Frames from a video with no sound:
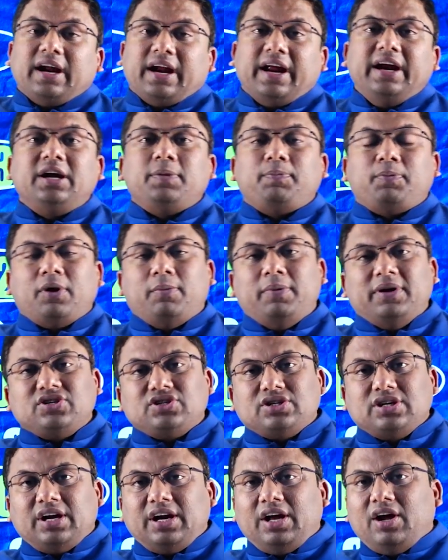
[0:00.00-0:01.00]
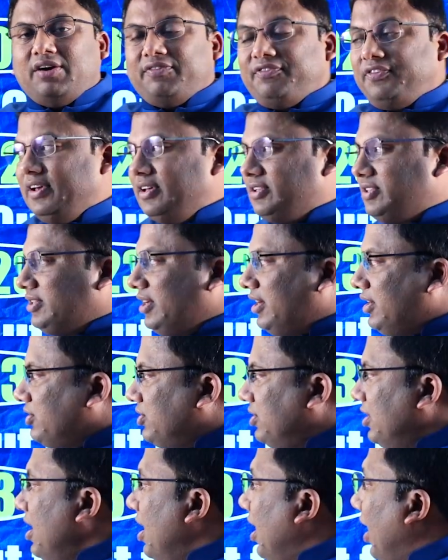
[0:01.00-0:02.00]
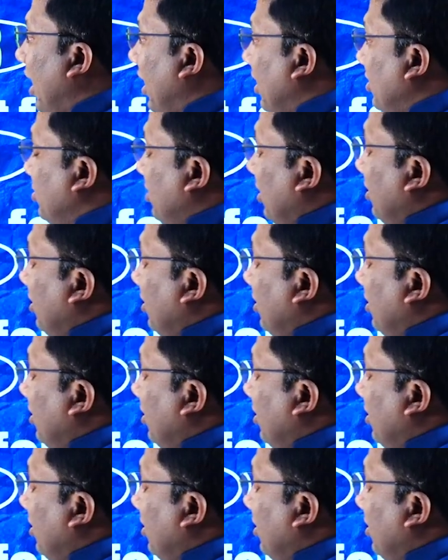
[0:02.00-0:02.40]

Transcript: right probationary officers, as